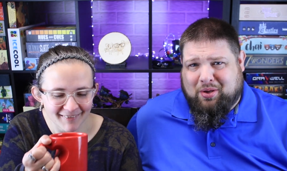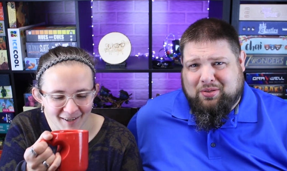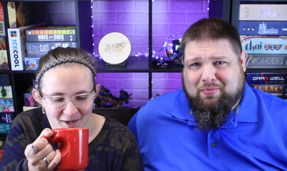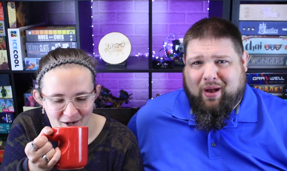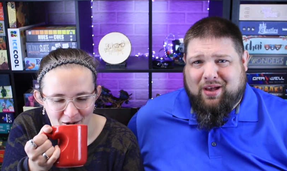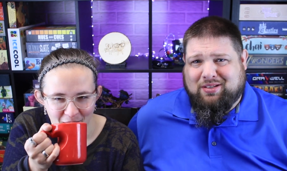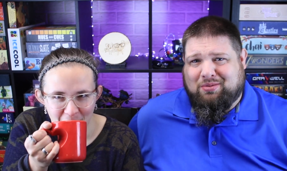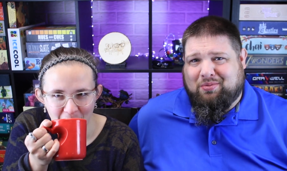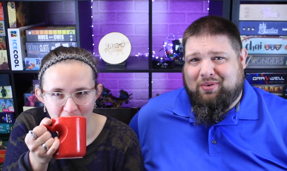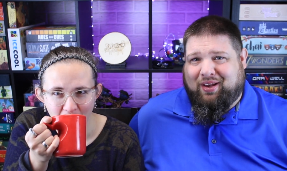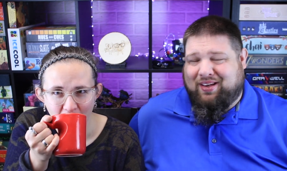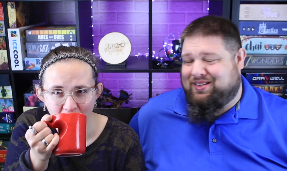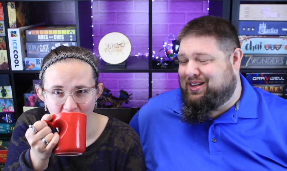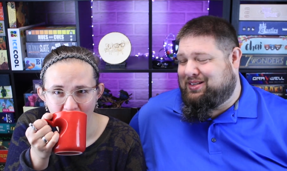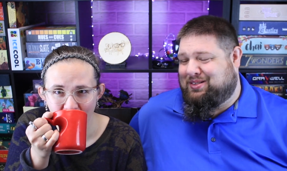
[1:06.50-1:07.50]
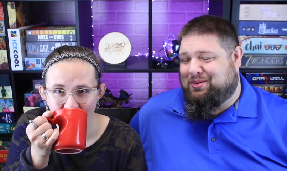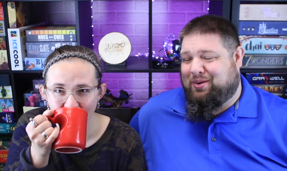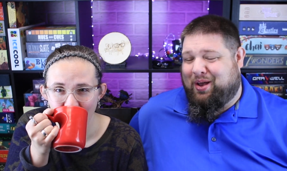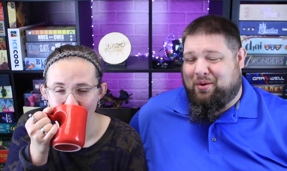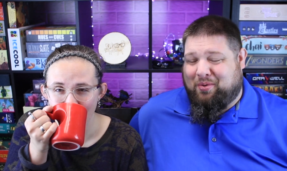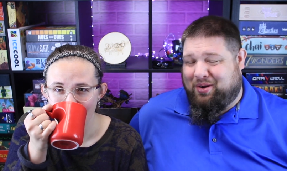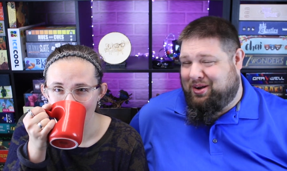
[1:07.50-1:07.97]
Speaker 1: as possible because that's the way
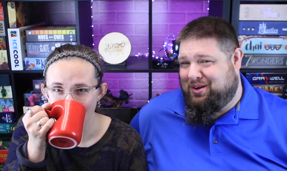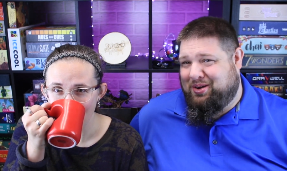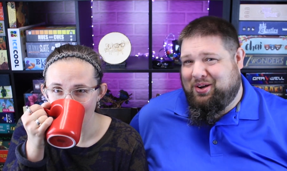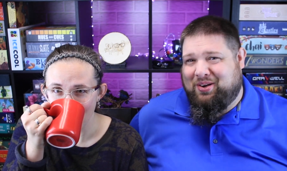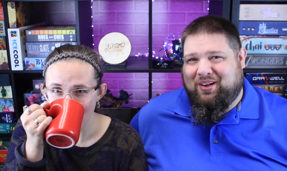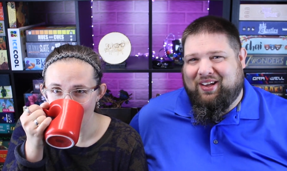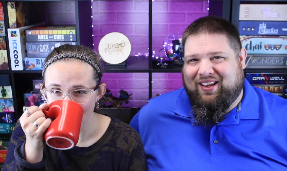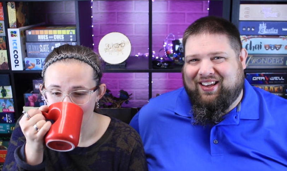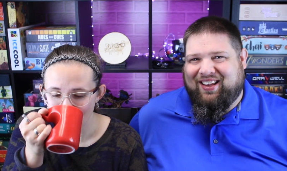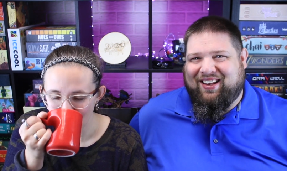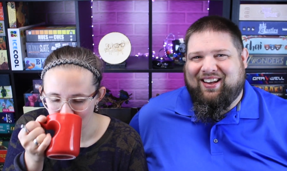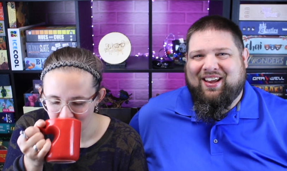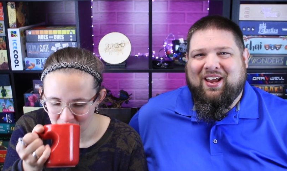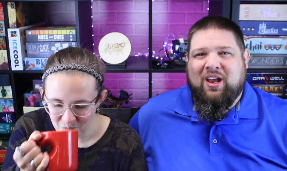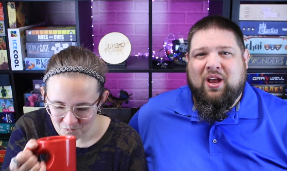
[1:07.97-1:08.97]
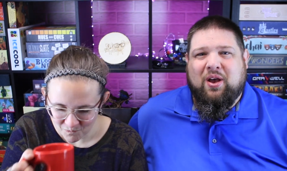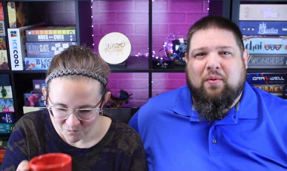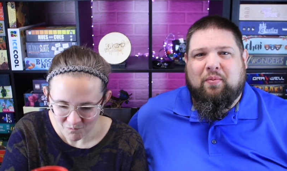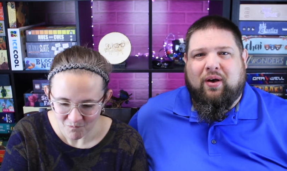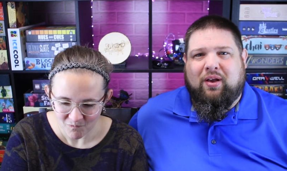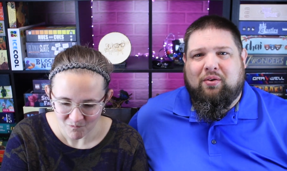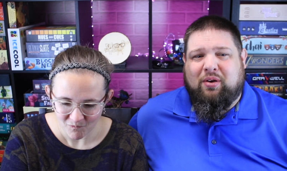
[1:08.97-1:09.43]
I want to do it.
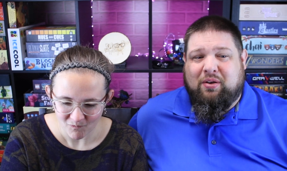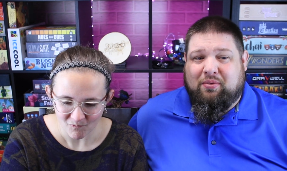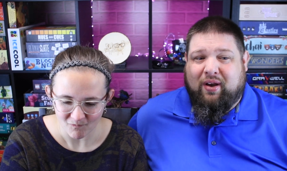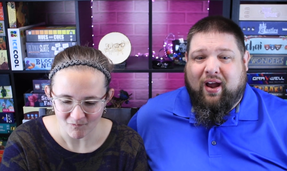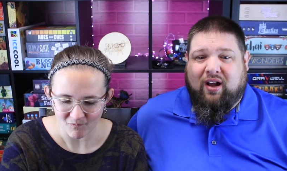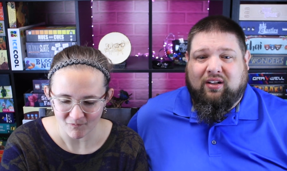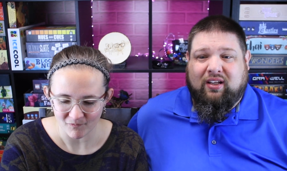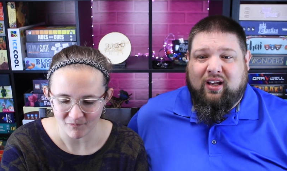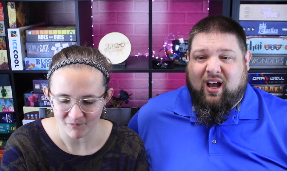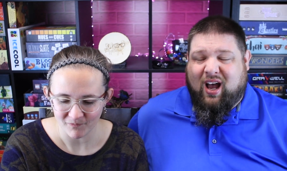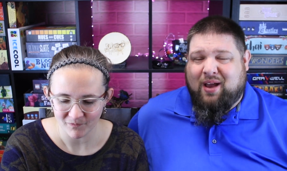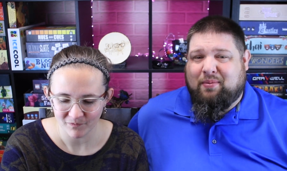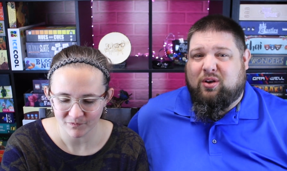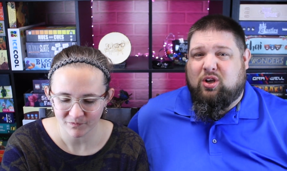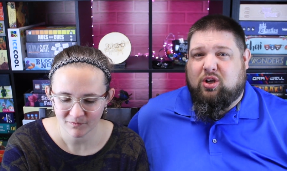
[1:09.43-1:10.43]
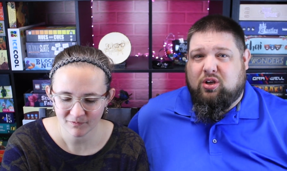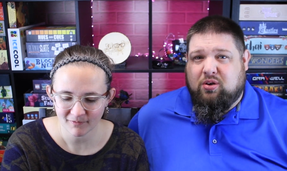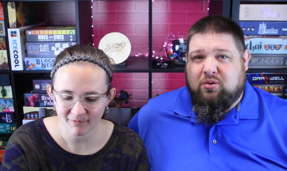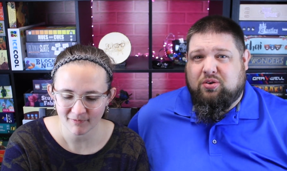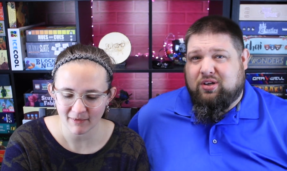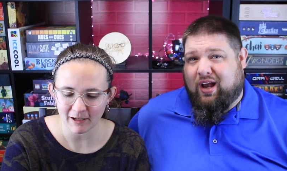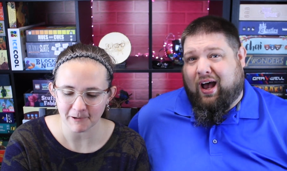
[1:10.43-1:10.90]
But in reality, I am a
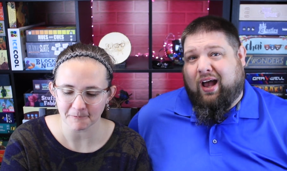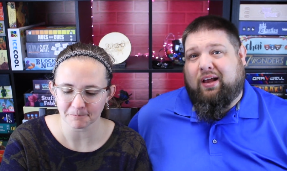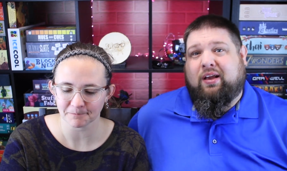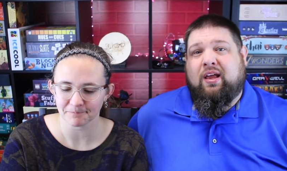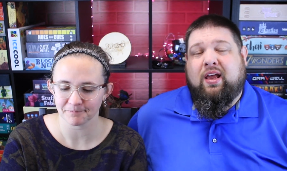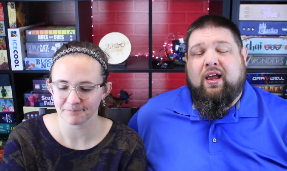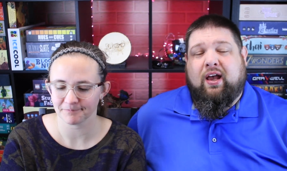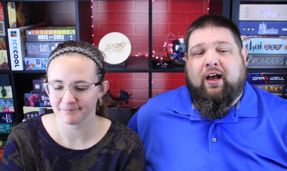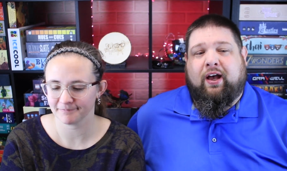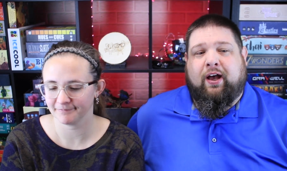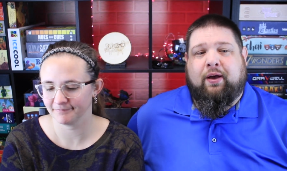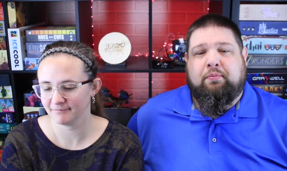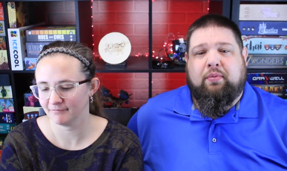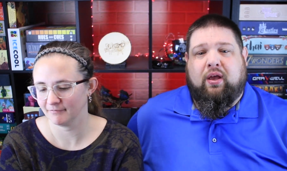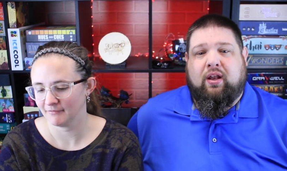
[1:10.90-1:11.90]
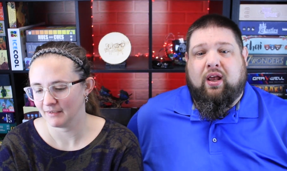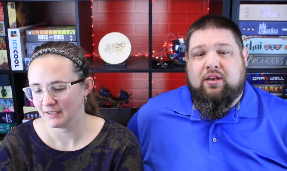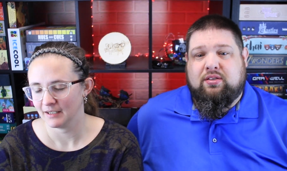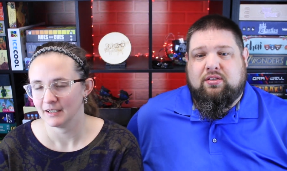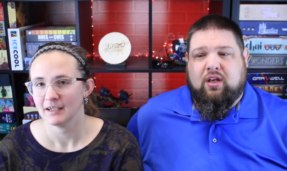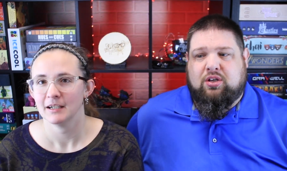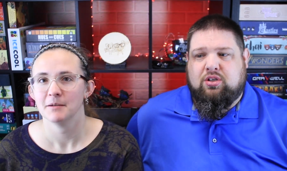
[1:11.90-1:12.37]
huge guy. And as
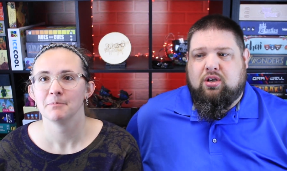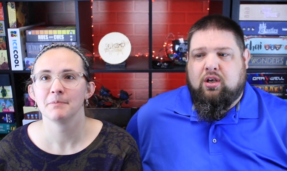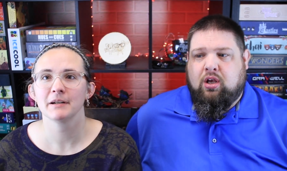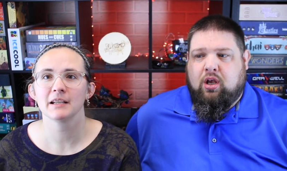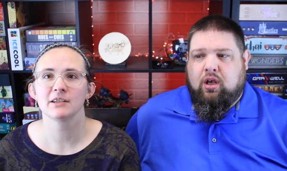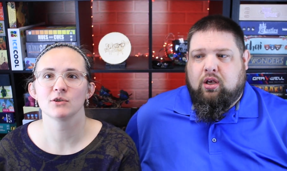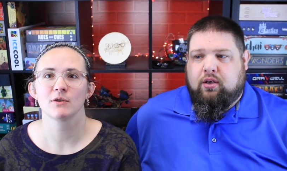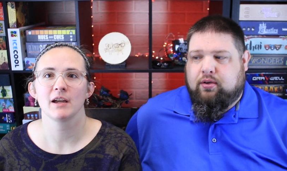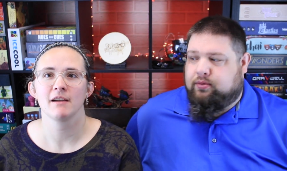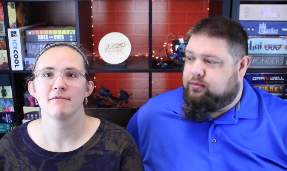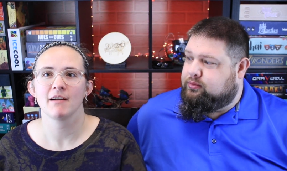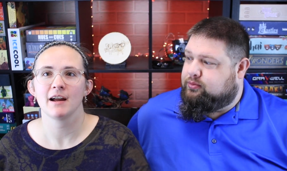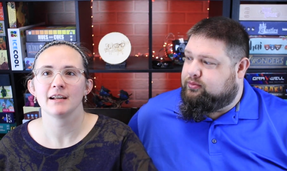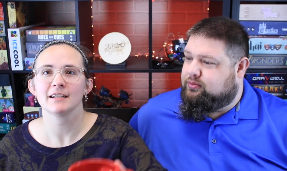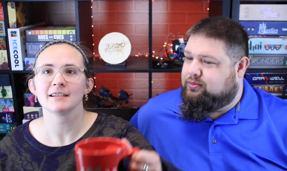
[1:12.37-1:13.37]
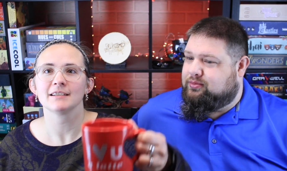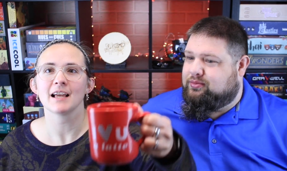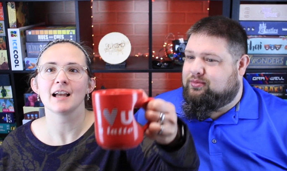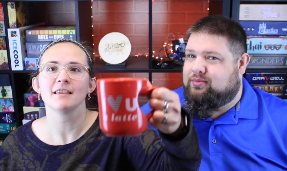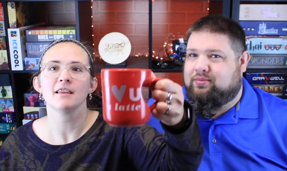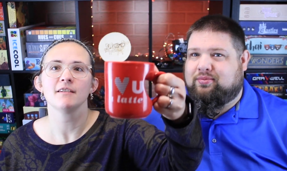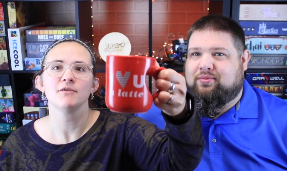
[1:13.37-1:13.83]
such...
Speaker 2: But it's okay, Ryan, because
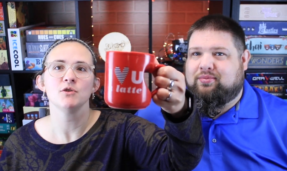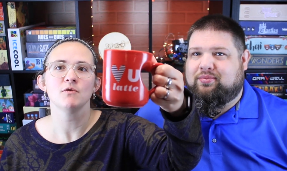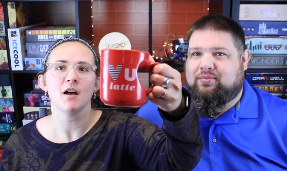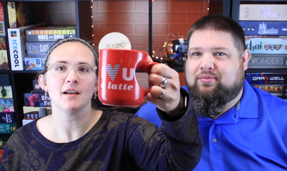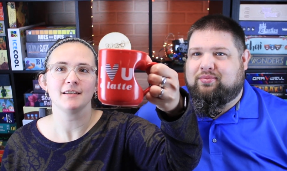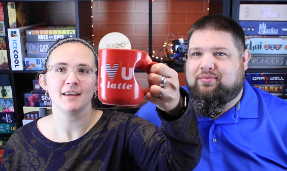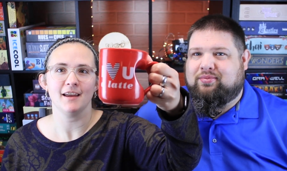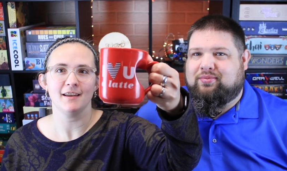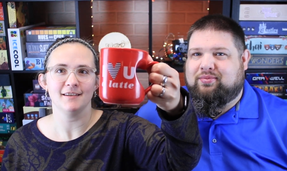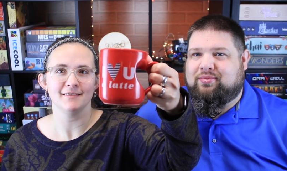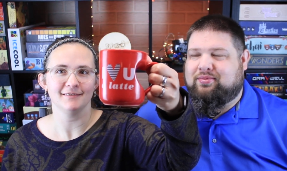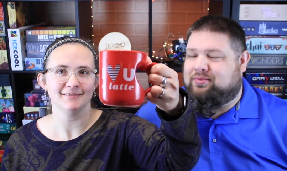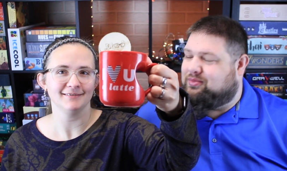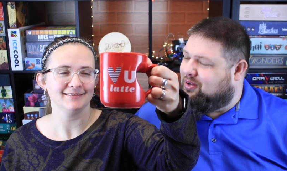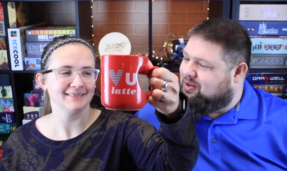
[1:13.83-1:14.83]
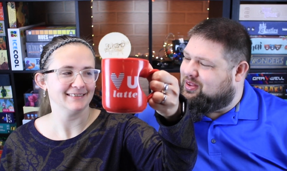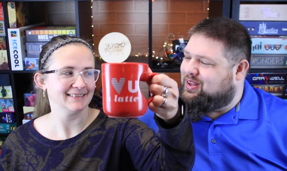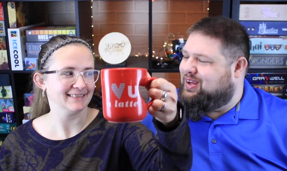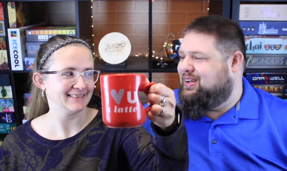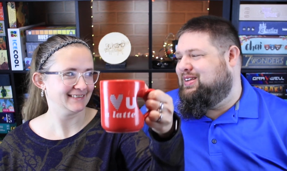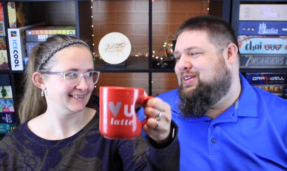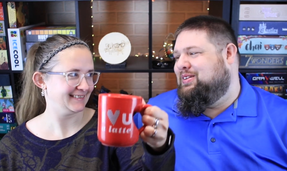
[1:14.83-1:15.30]
I love you latte.
Speaker 1: Oh,
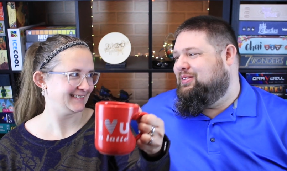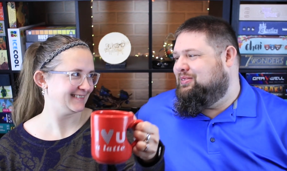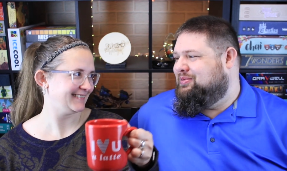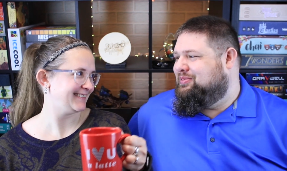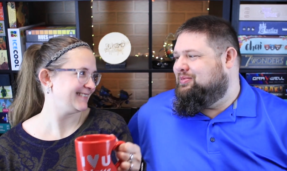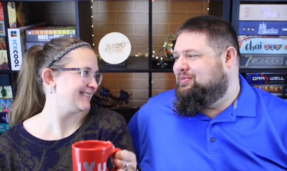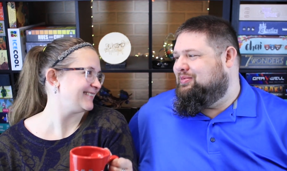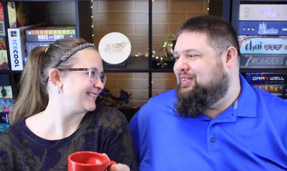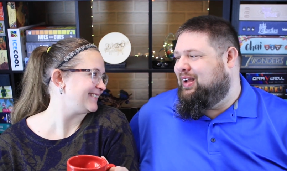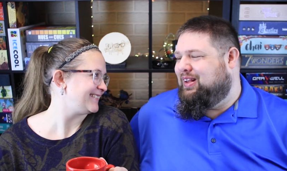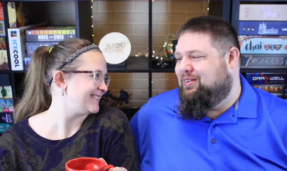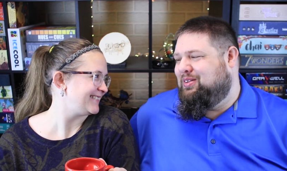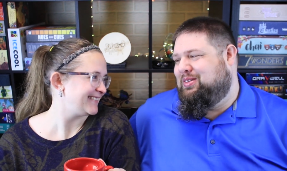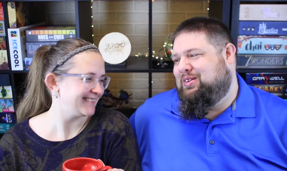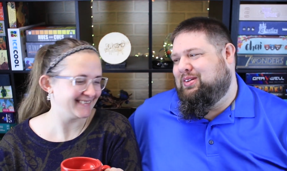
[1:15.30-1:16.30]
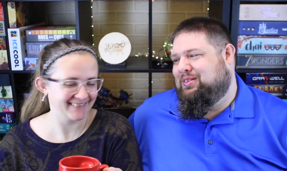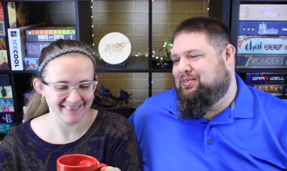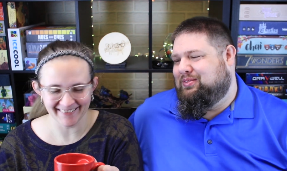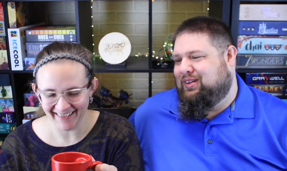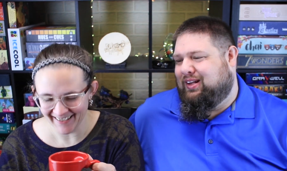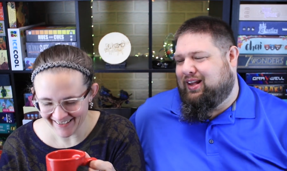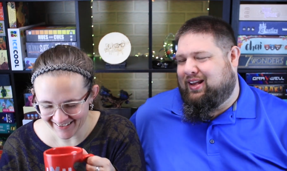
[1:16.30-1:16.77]
thank you. I love you too.
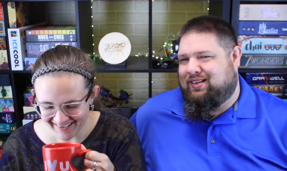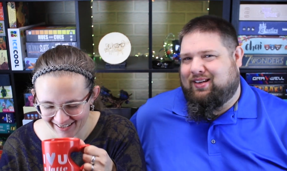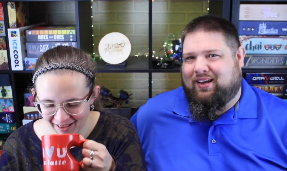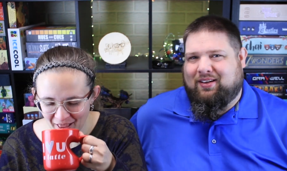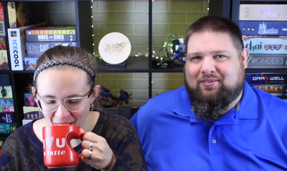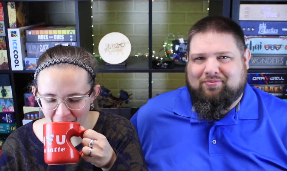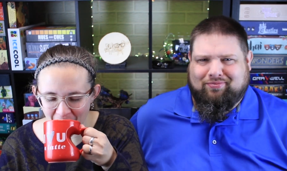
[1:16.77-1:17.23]
A latte.